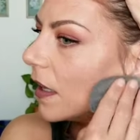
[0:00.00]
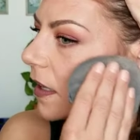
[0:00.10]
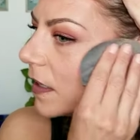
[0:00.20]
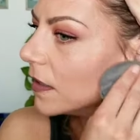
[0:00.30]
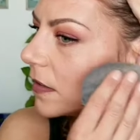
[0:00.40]

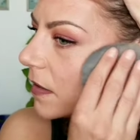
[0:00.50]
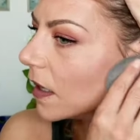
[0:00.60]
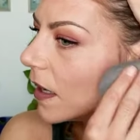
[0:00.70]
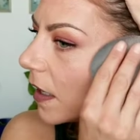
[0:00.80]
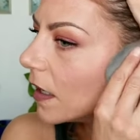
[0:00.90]
And
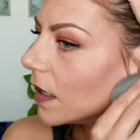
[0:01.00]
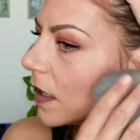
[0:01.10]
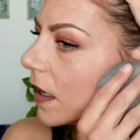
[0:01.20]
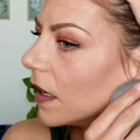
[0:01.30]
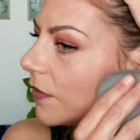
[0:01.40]

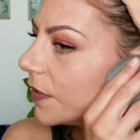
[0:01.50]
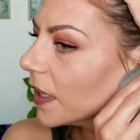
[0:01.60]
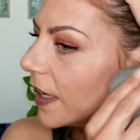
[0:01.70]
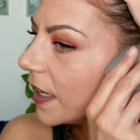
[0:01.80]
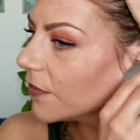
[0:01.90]
I feel
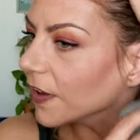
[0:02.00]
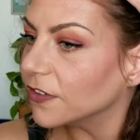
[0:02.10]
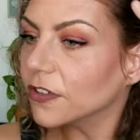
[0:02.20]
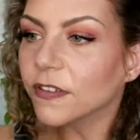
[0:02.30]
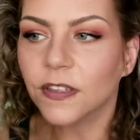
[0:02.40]
like if
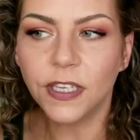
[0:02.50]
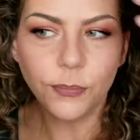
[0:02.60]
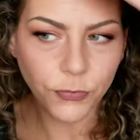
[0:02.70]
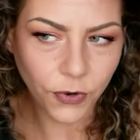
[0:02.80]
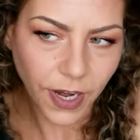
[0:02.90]
I just
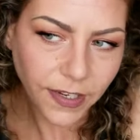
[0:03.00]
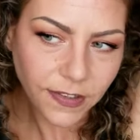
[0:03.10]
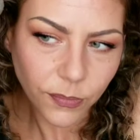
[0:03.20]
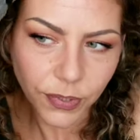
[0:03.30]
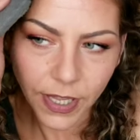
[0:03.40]
keep
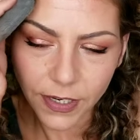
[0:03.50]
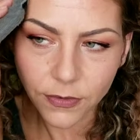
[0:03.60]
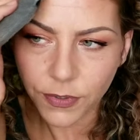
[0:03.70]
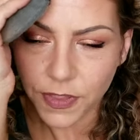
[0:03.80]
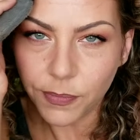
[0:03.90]
trying to
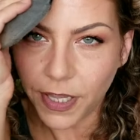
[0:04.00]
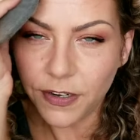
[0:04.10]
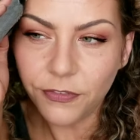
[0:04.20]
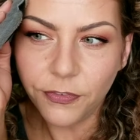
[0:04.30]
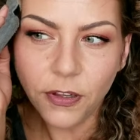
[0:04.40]
blend with the
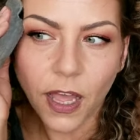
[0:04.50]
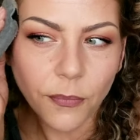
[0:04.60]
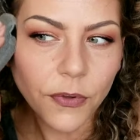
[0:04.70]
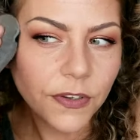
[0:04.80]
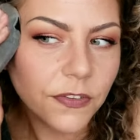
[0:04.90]
Blendiful,
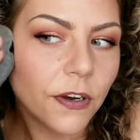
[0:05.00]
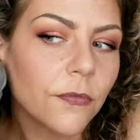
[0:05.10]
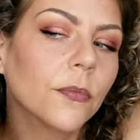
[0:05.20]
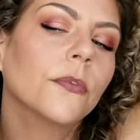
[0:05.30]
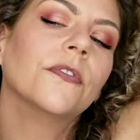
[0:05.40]
I'm gonna
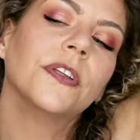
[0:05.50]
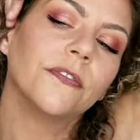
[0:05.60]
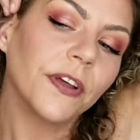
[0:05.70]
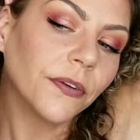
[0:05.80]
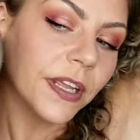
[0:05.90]
start
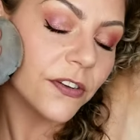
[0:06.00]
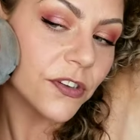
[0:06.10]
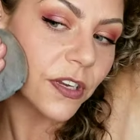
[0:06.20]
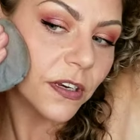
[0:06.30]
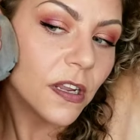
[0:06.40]
removing
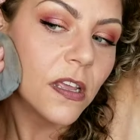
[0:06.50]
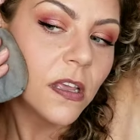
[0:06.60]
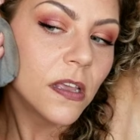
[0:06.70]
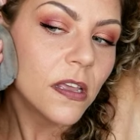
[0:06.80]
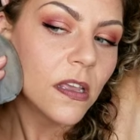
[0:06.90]
foundation.
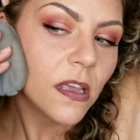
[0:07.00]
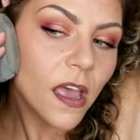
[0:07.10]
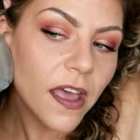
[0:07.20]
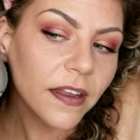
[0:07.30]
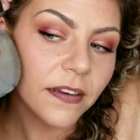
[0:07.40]

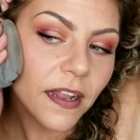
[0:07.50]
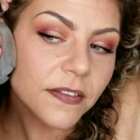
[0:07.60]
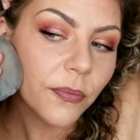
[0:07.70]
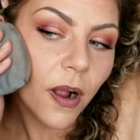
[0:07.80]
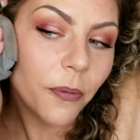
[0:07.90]
And
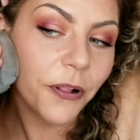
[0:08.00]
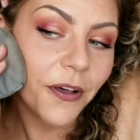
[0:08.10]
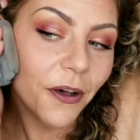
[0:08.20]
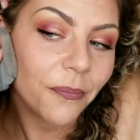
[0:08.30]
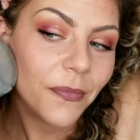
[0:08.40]
that's a
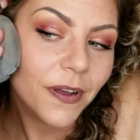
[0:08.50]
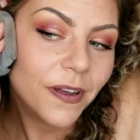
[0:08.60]
problem.